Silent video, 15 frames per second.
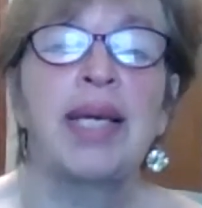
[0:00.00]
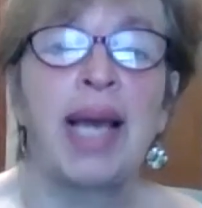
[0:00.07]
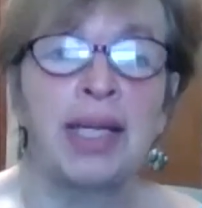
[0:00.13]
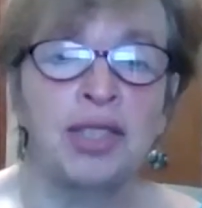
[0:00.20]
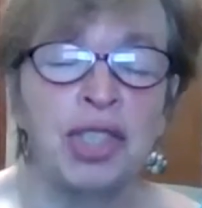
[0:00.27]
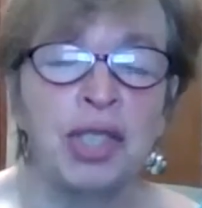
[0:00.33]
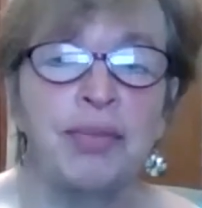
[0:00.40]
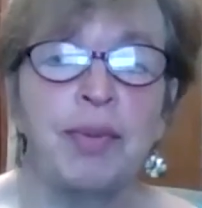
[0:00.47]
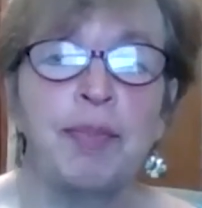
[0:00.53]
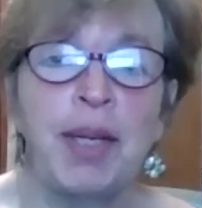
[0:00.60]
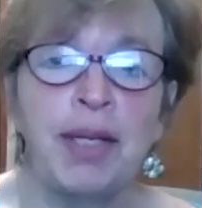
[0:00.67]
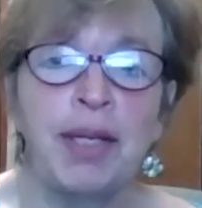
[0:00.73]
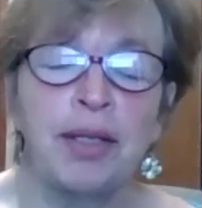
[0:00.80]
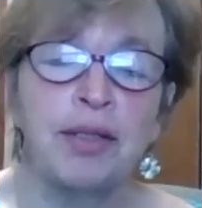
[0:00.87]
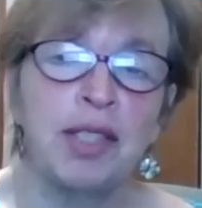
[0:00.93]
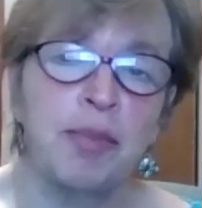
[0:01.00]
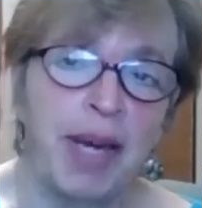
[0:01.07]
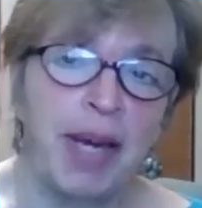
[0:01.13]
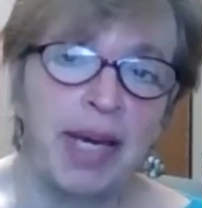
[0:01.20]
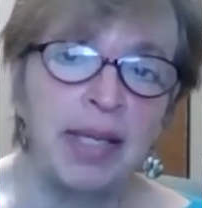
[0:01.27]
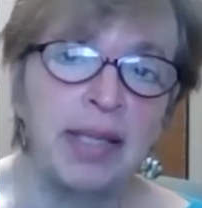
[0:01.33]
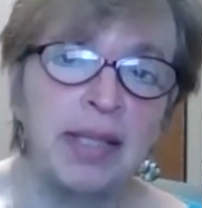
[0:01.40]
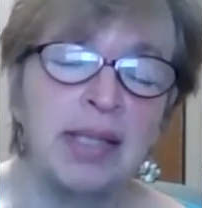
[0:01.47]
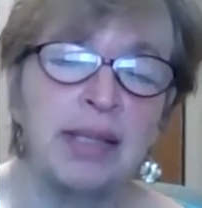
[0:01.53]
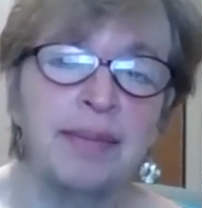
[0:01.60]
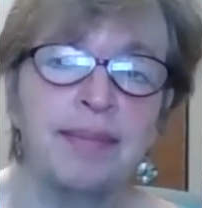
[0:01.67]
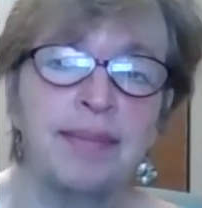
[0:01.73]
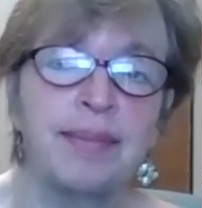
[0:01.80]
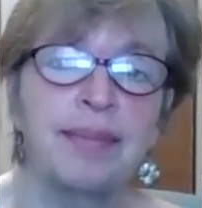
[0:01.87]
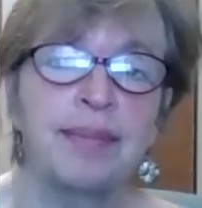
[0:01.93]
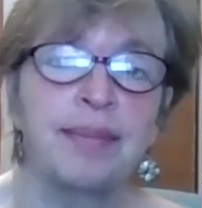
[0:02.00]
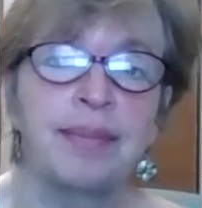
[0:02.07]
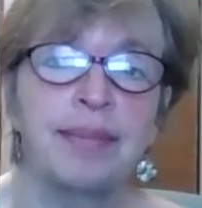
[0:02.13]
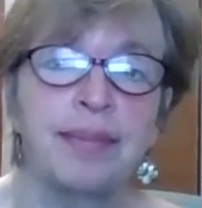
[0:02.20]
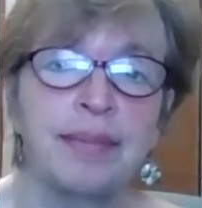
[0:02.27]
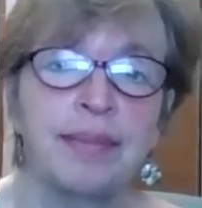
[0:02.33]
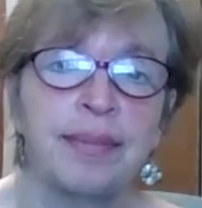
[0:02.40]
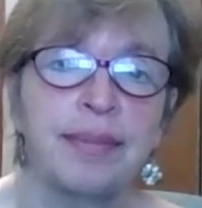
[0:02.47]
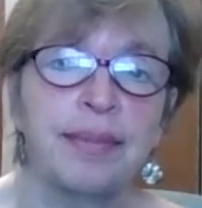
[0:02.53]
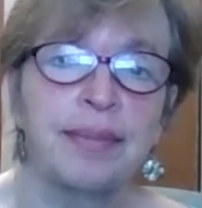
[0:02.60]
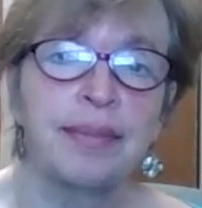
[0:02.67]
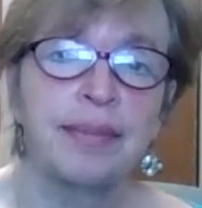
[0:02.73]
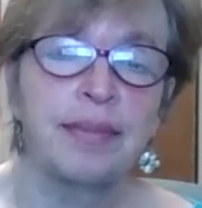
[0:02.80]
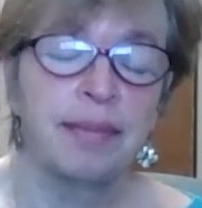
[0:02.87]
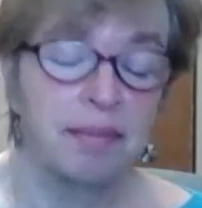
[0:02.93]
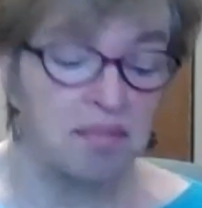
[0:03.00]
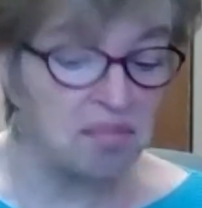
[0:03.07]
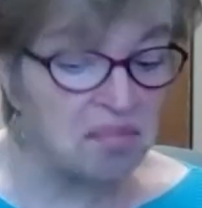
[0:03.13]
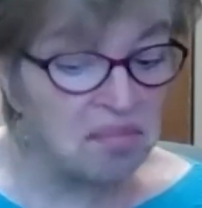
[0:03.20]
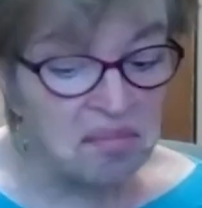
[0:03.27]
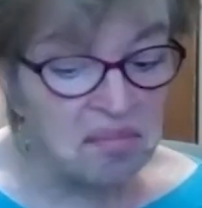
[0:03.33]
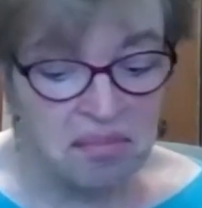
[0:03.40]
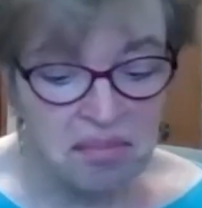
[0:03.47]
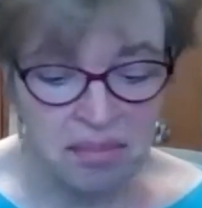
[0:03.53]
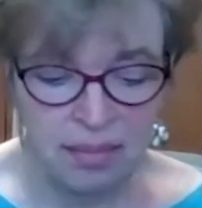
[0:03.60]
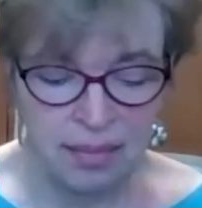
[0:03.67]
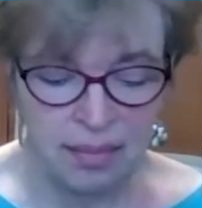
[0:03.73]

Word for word: Can she repeat her spades? Yes. Yes. yes. yes.